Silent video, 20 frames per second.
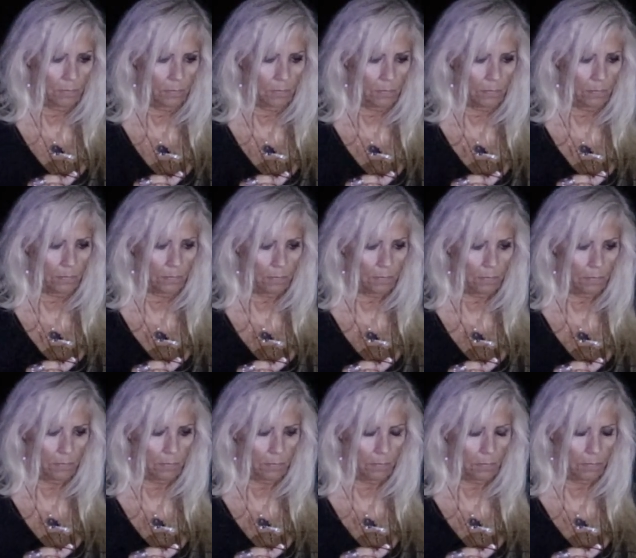Thanks.
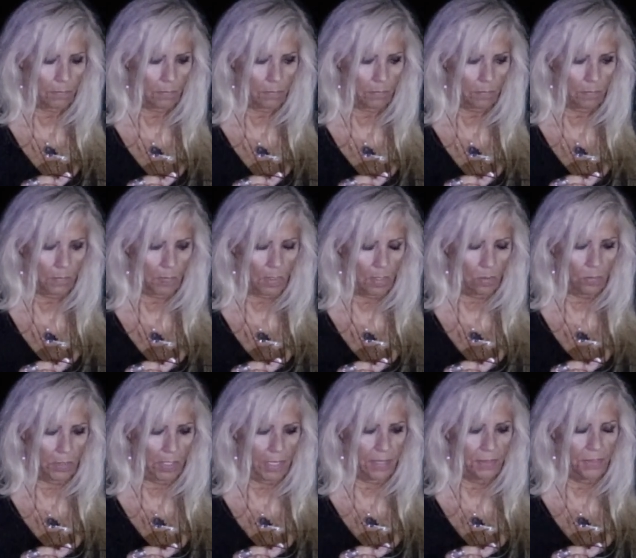
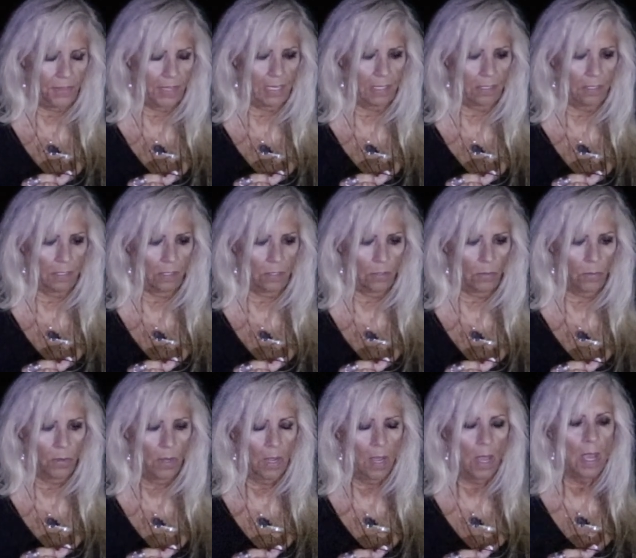Okay, thank you.
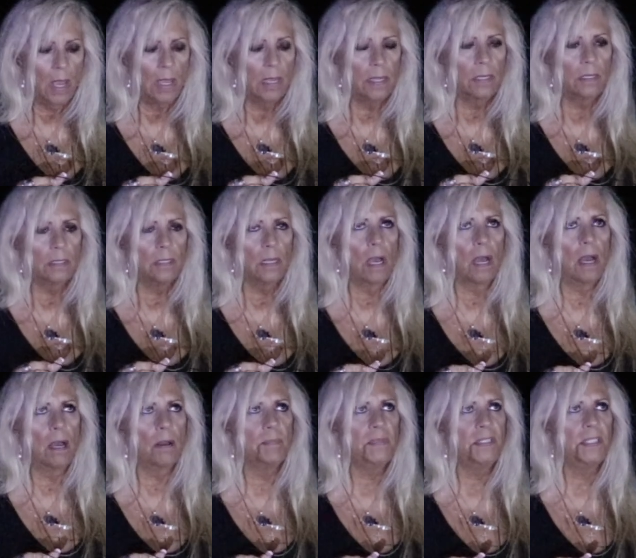
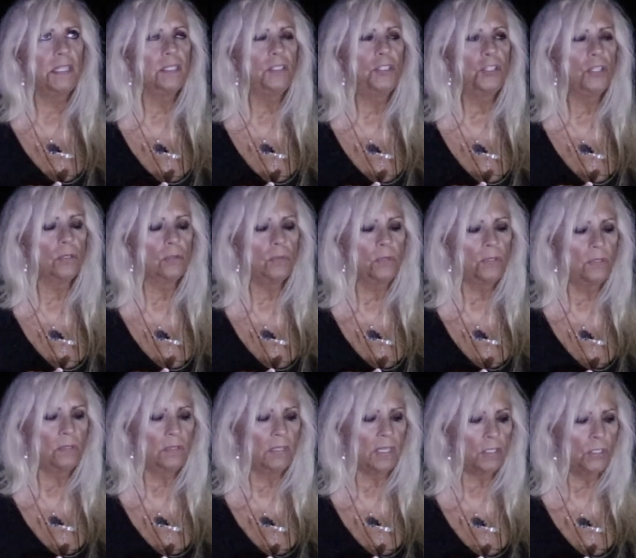Um, did you
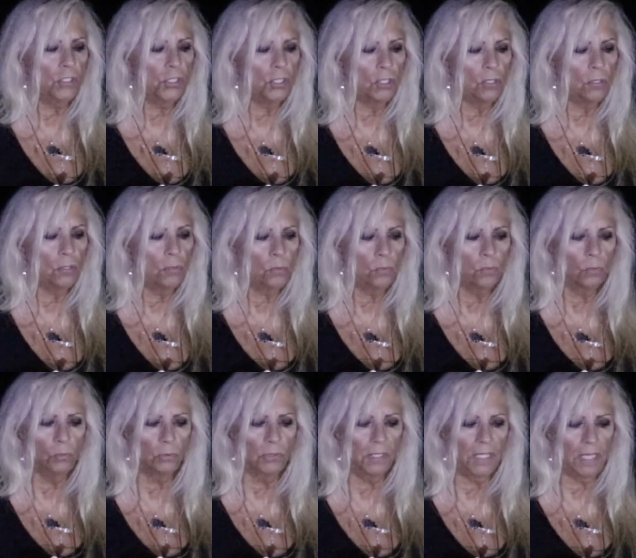did you
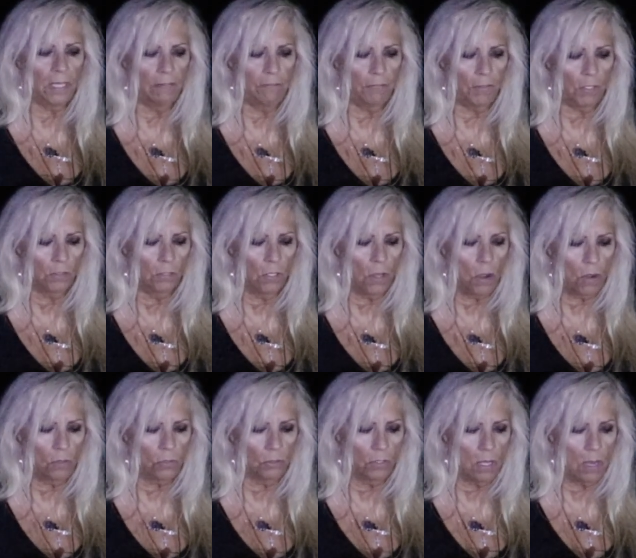live a
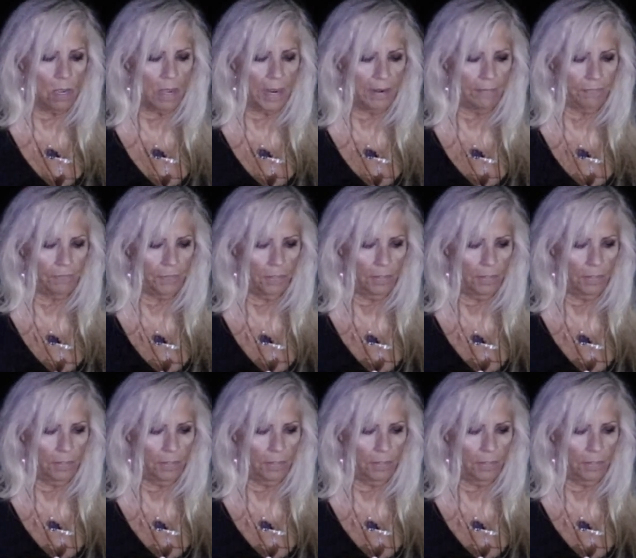long life?